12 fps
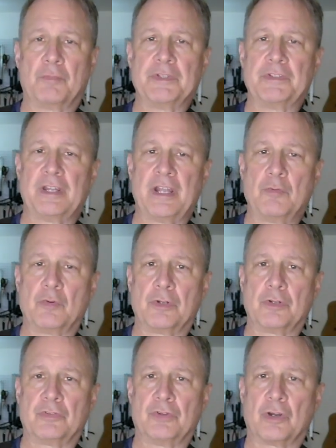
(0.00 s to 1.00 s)
but today we're going
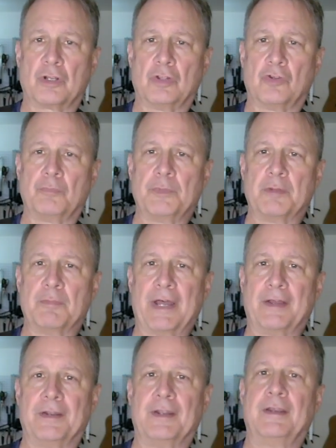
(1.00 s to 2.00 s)
to talk a little bit
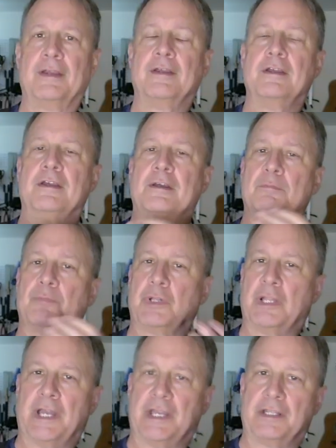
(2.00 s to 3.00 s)
about
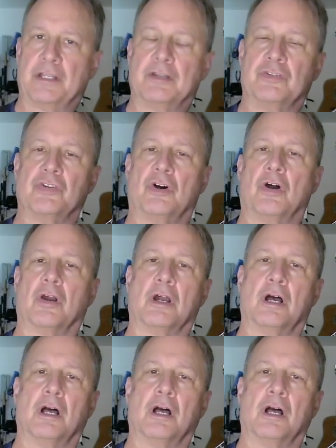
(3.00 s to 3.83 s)
playing the guitar.